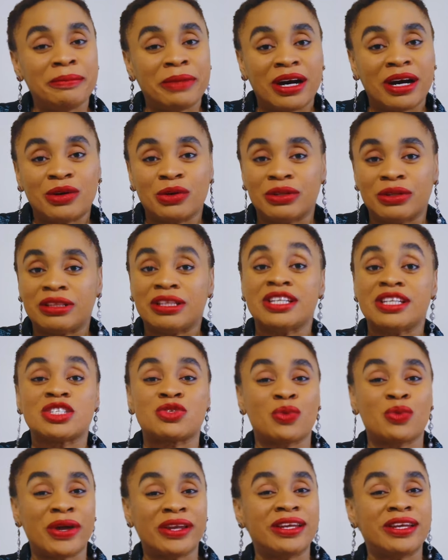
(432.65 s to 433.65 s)
back on things
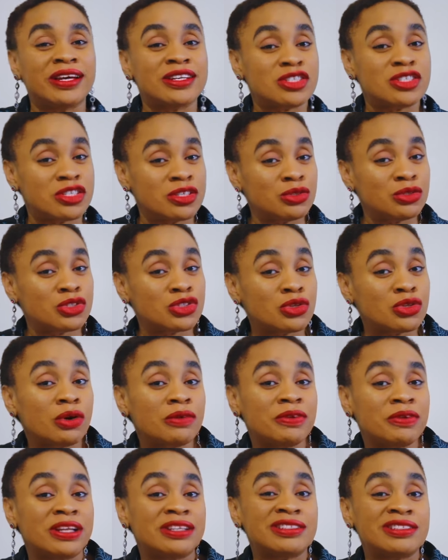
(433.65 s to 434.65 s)
when there are still
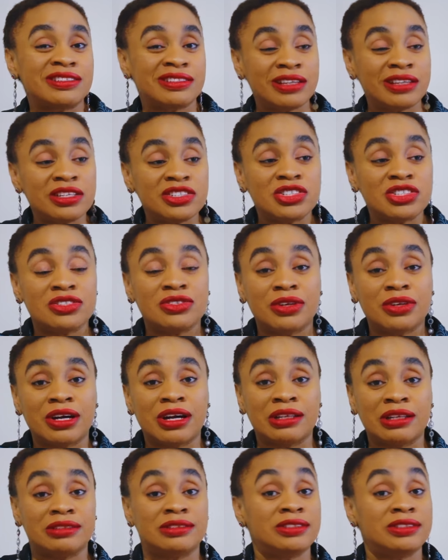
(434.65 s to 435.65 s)
stuff and stages you
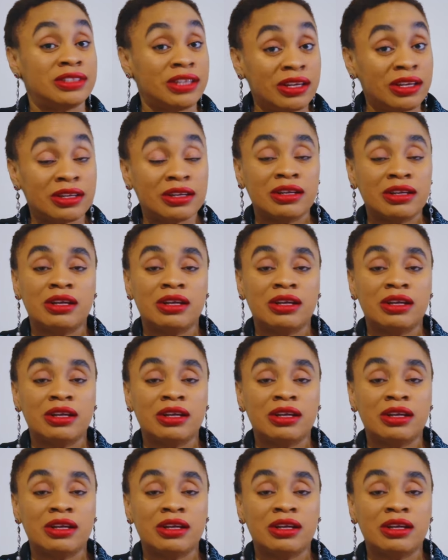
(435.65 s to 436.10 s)
can take,